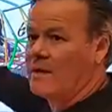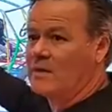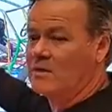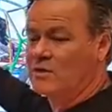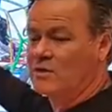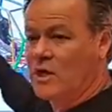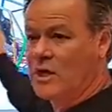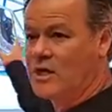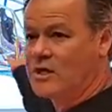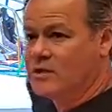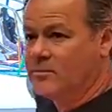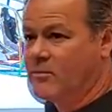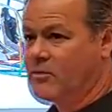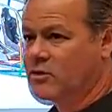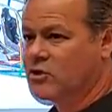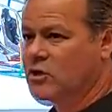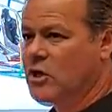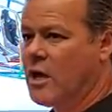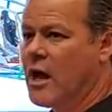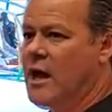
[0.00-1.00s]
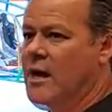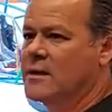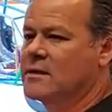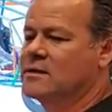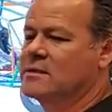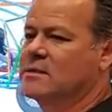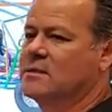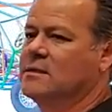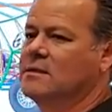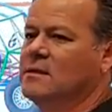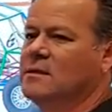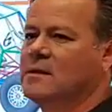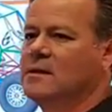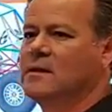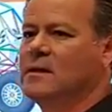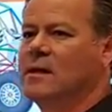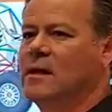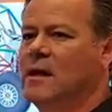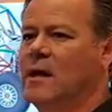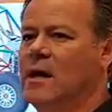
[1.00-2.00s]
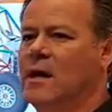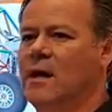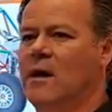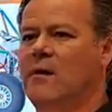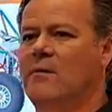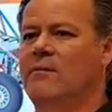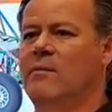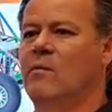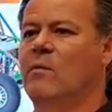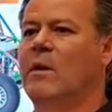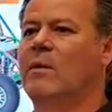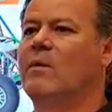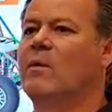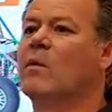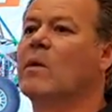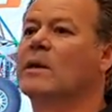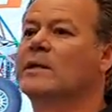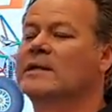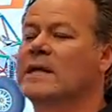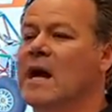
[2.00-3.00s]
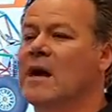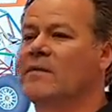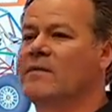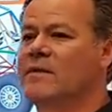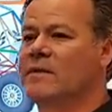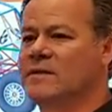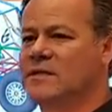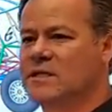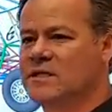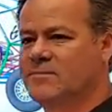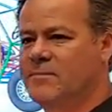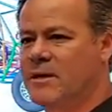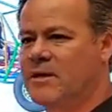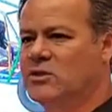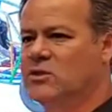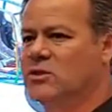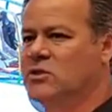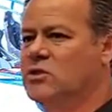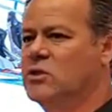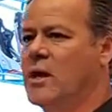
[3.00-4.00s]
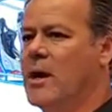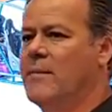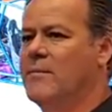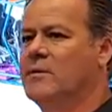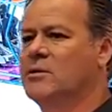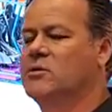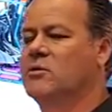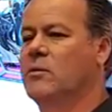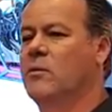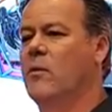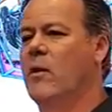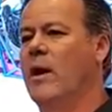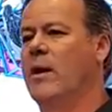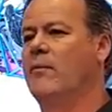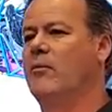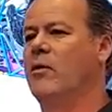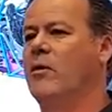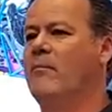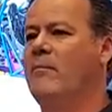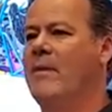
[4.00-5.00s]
interchangeable shocks. The way we worked out the suspension geometry, we were able to